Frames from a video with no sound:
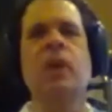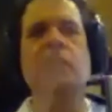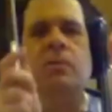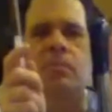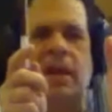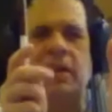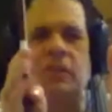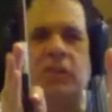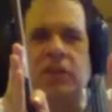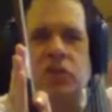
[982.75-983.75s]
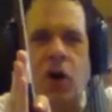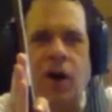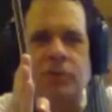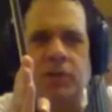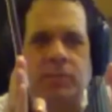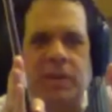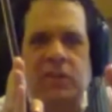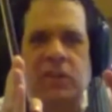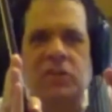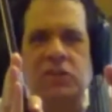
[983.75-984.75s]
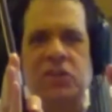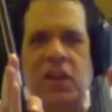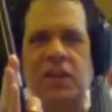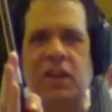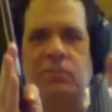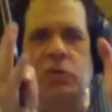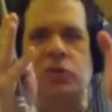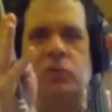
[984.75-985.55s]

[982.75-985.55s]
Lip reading: to make things, often to make things exciting in music,